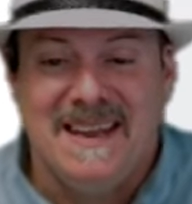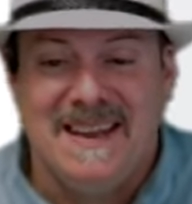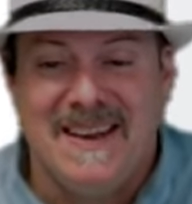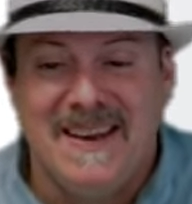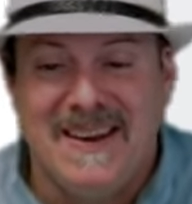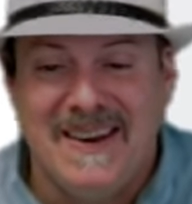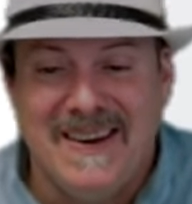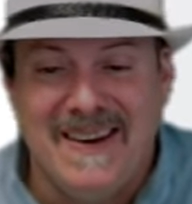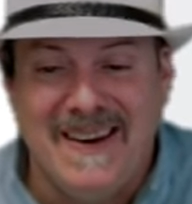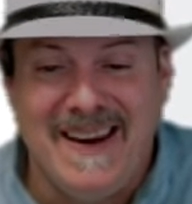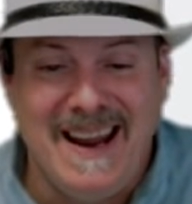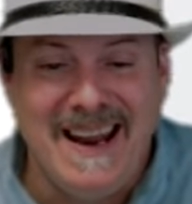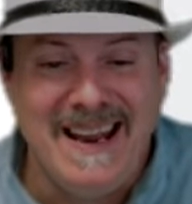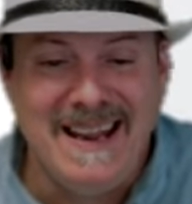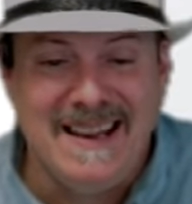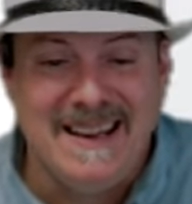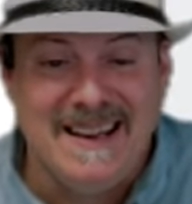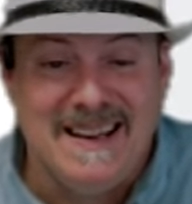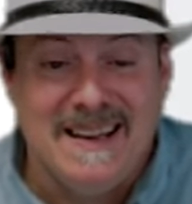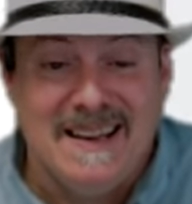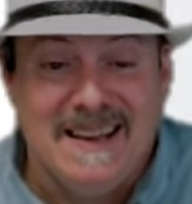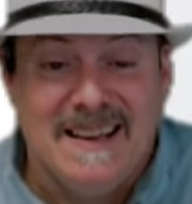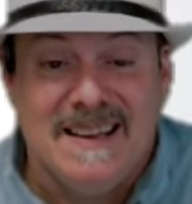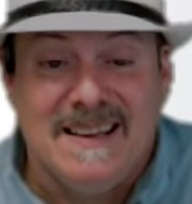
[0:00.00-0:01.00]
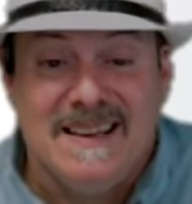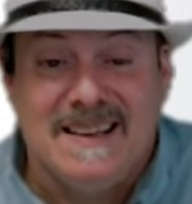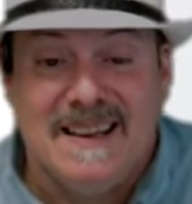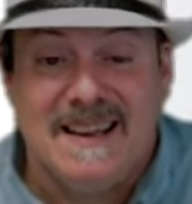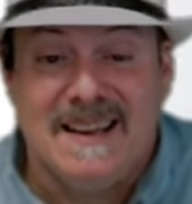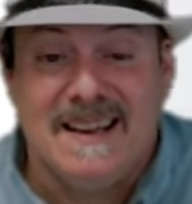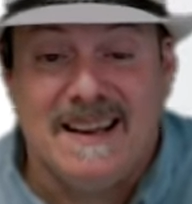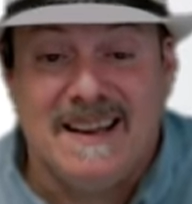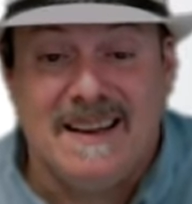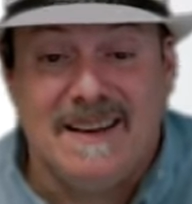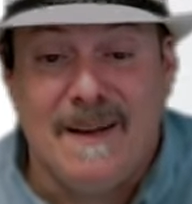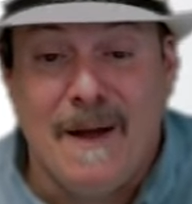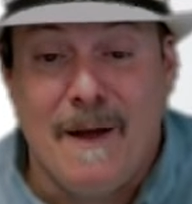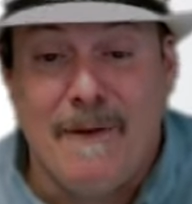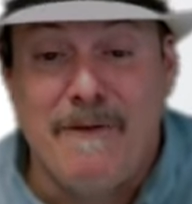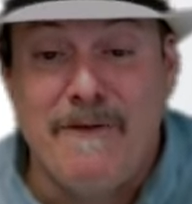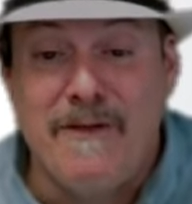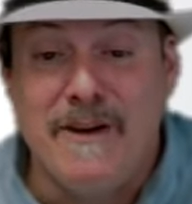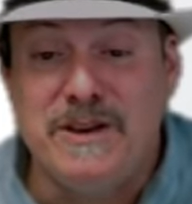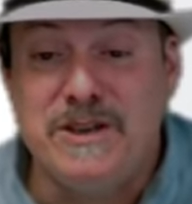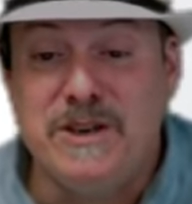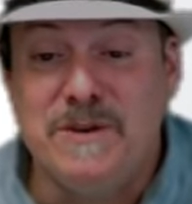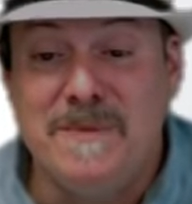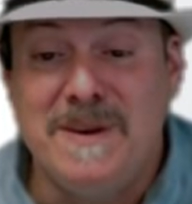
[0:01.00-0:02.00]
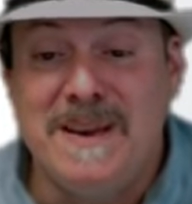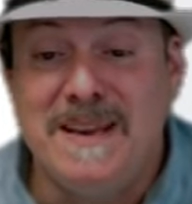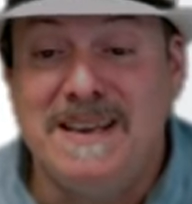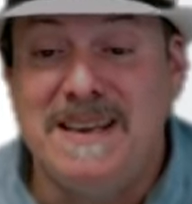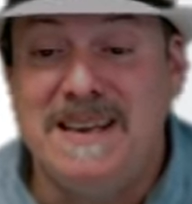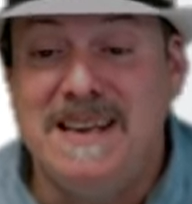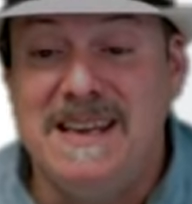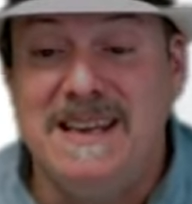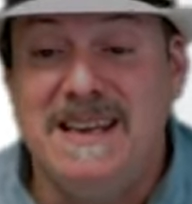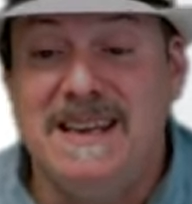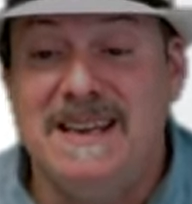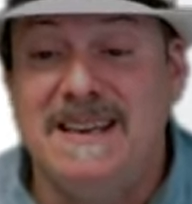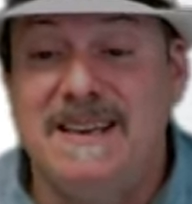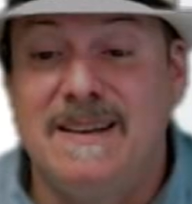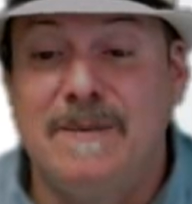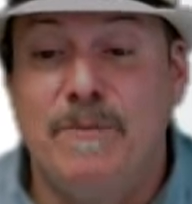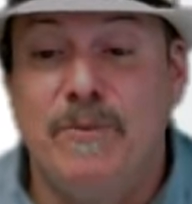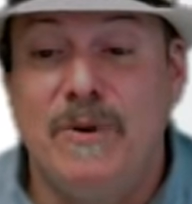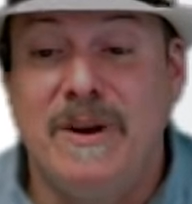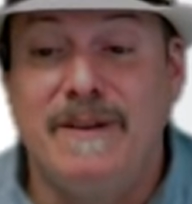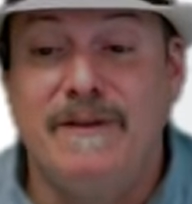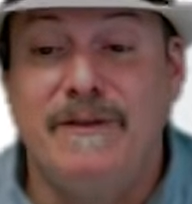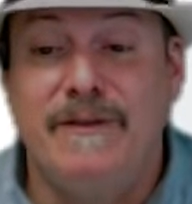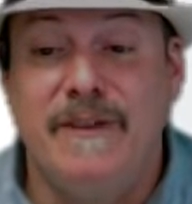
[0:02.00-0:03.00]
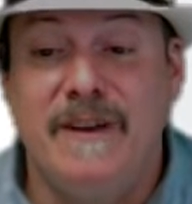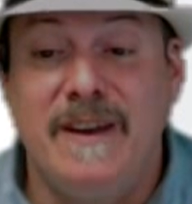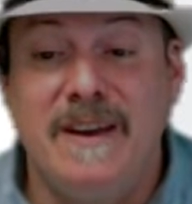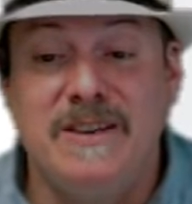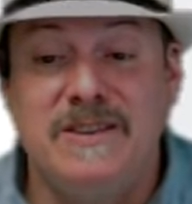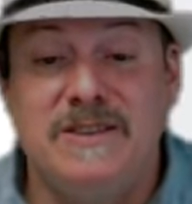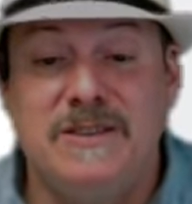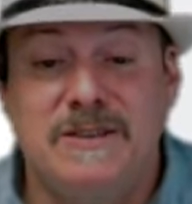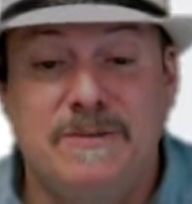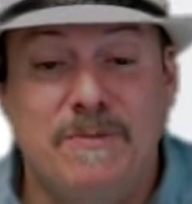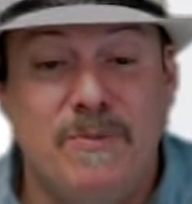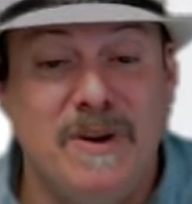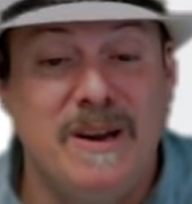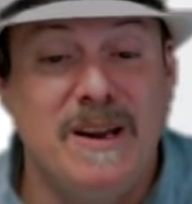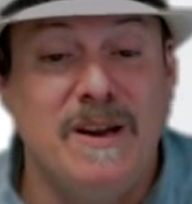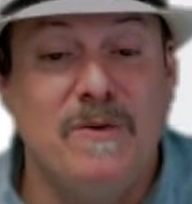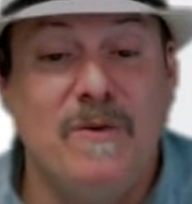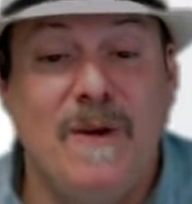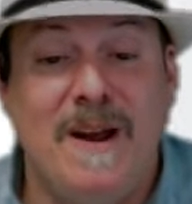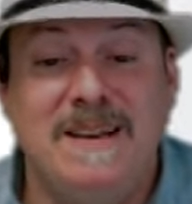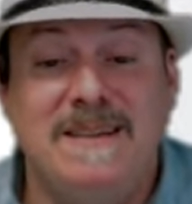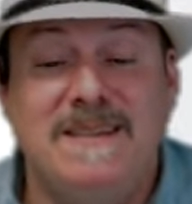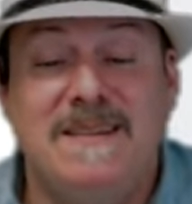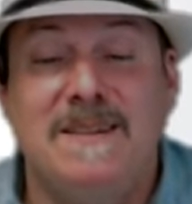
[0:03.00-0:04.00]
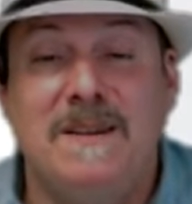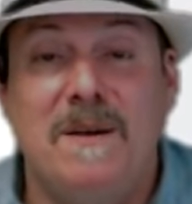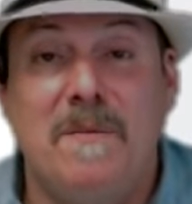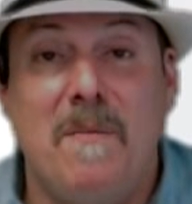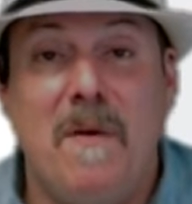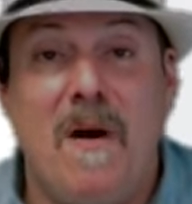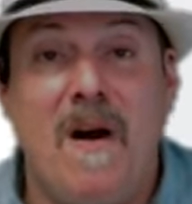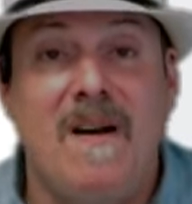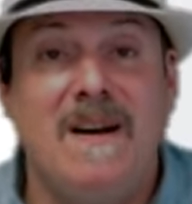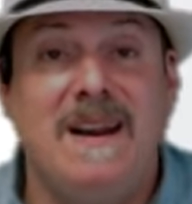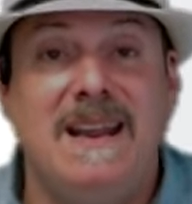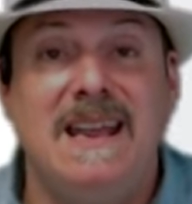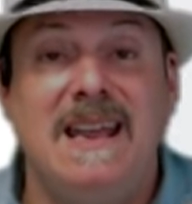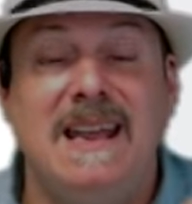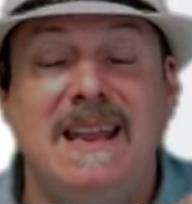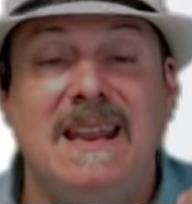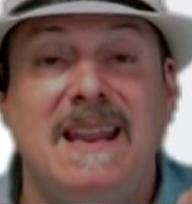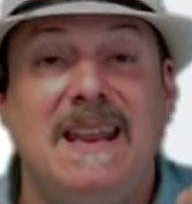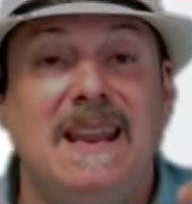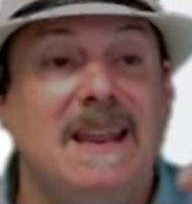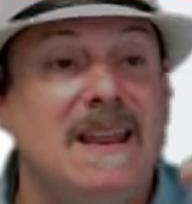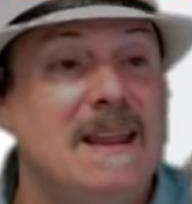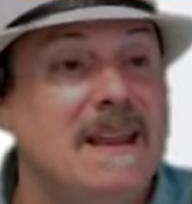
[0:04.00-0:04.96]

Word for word: All right. Uh, a fisherman, he can bring fish, bring it right to the market,